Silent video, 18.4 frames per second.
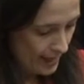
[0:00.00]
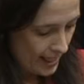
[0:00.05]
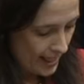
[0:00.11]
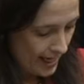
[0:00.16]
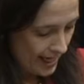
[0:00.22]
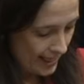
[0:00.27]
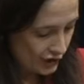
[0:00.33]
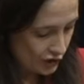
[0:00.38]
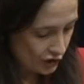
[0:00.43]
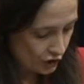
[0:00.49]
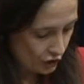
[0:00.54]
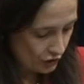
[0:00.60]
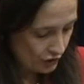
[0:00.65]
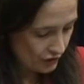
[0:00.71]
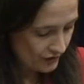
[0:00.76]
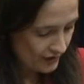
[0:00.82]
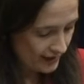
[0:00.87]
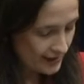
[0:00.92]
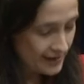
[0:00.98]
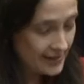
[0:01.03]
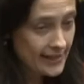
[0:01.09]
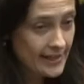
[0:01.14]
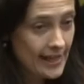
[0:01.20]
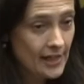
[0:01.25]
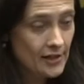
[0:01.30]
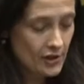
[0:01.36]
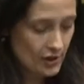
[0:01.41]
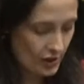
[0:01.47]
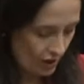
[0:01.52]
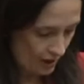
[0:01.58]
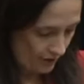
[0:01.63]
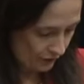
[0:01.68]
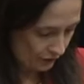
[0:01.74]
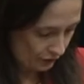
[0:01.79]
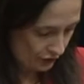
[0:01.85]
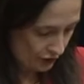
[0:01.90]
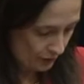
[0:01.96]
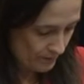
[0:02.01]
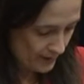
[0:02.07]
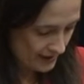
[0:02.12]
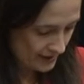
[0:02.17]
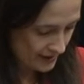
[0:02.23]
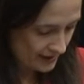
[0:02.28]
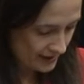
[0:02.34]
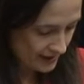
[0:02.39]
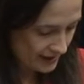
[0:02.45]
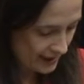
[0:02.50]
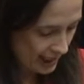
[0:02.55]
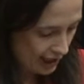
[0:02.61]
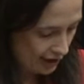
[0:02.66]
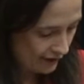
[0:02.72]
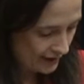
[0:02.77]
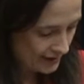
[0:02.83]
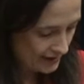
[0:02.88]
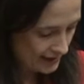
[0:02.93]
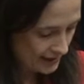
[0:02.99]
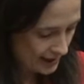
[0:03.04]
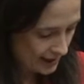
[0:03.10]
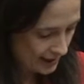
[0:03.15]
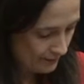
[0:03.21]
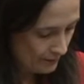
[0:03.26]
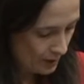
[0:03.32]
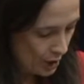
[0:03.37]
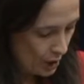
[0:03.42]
And due to the extent of their committed caring time